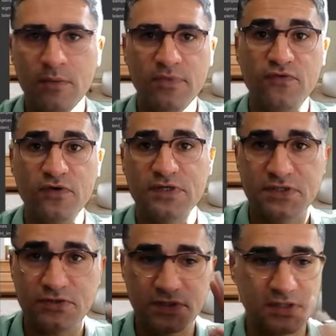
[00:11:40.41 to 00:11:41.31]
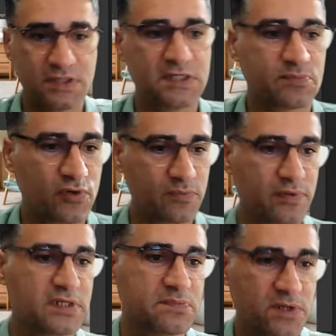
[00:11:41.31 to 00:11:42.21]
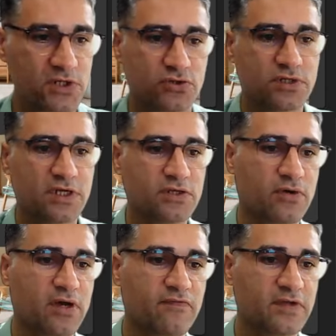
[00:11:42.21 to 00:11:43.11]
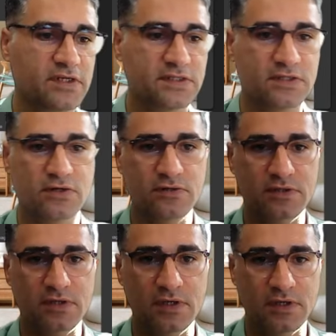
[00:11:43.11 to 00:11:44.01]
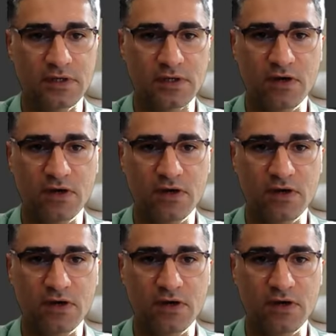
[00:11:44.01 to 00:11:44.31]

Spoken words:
Before starting this part, please make sure that you have installed the